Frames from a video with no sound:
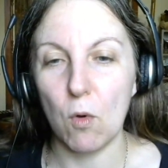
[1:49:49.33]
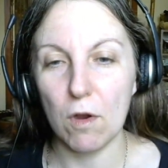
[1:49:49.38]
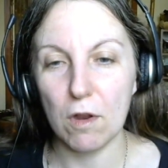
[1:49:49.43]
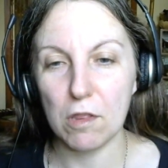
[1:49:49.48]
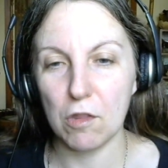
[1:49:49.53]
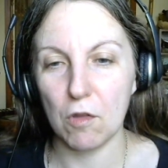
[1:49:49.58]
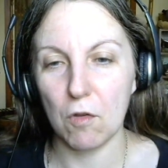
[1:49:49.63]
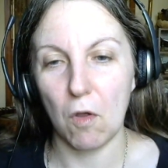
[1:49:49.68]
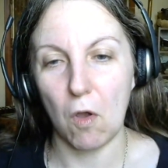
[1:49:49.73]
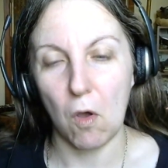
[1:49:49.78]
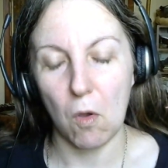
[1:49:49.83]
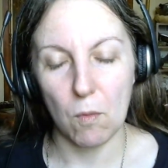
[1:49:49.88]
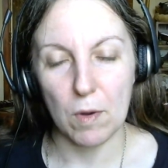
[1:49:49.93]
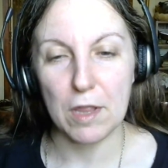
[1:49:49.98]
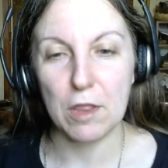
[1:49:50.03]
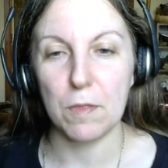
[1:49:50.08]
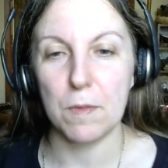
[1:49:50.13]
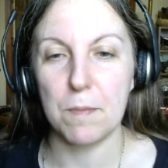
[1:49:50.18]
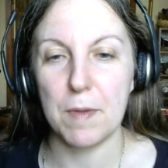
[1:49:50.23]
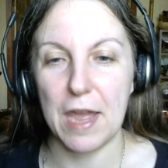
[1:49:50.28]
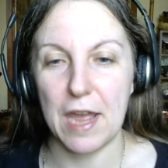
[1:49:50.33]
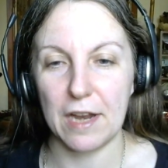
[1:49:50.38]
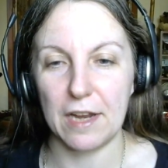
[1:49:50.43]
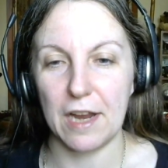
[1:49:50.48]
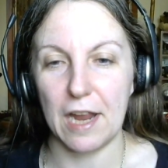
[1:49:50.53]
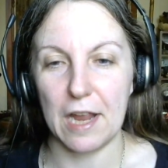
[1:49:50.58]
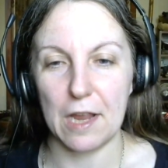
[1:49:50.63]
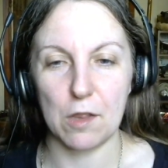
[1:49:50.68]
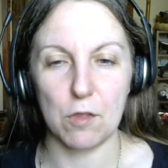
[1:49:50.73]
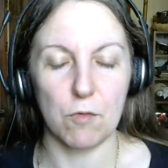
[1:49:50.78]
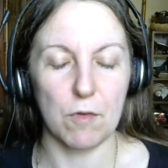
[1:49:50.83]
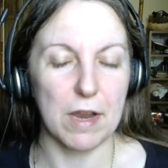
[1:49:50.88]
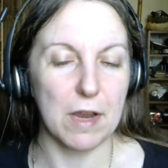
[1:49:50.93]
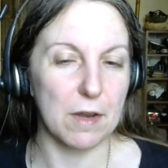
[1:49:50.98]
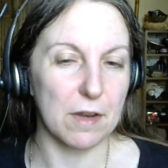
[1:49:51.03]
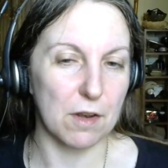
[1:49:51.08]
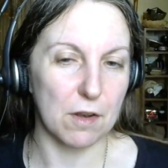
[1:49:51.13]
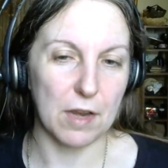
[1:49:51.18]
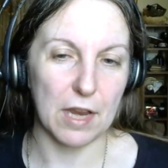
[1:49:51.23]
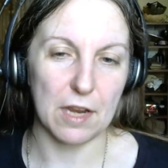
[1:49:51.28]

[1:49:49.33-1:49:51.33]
Orcs are always the bad guys, right?